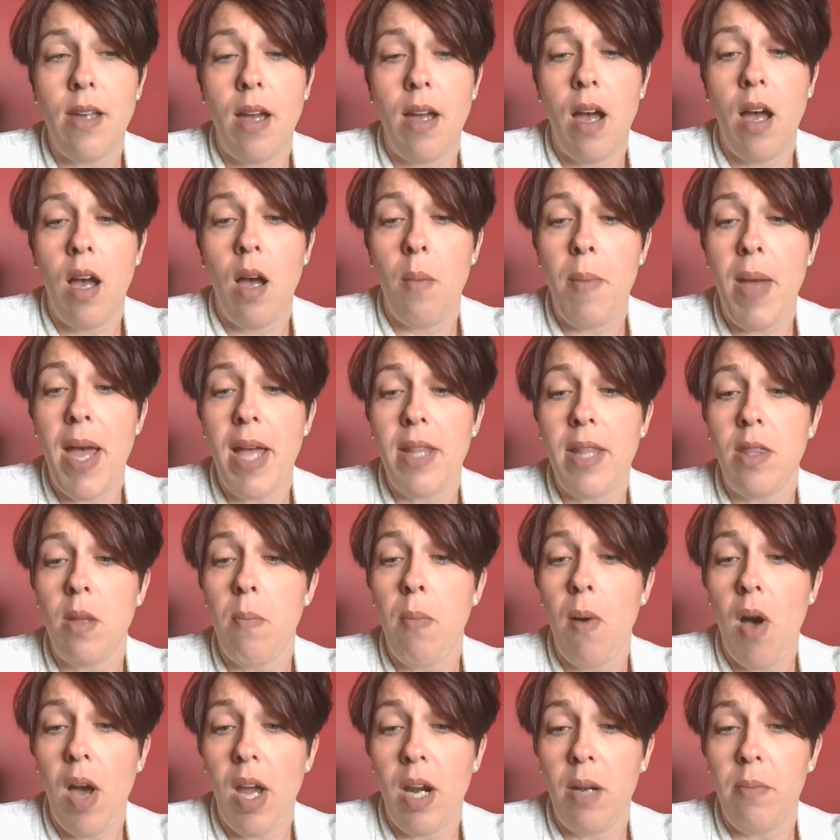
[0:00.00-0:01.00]
at the
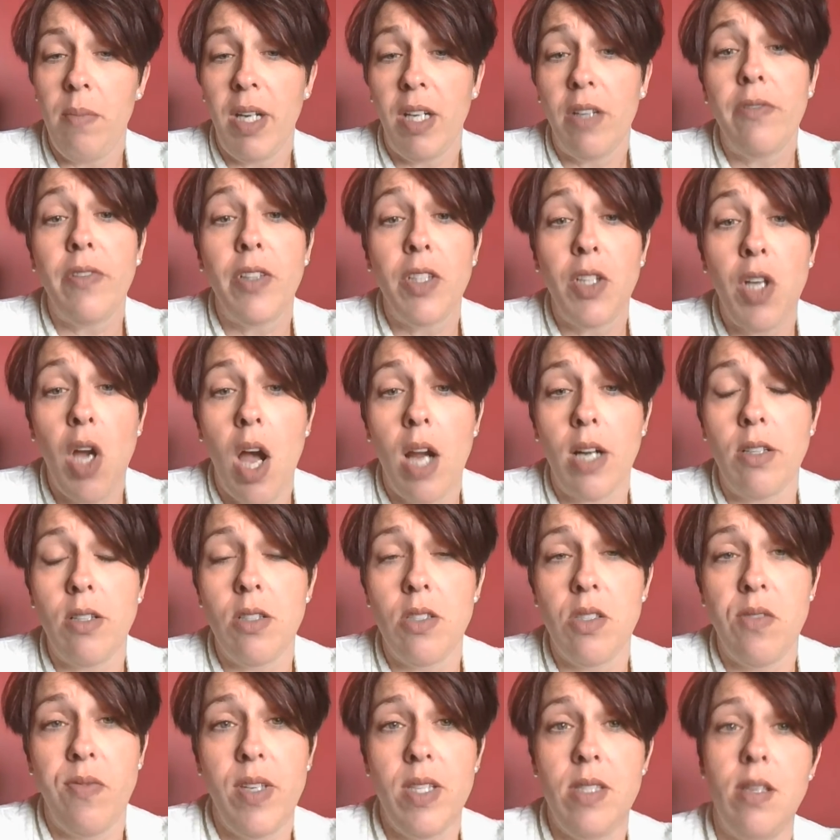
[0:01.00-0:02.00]
bottom there for
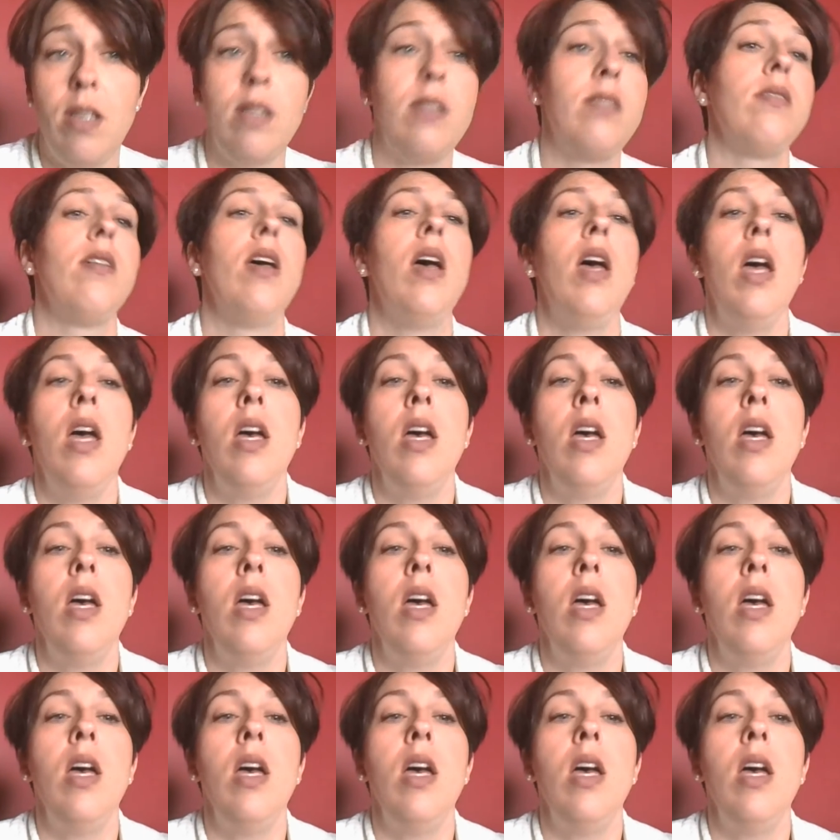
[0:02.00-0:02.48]
doctor's visits.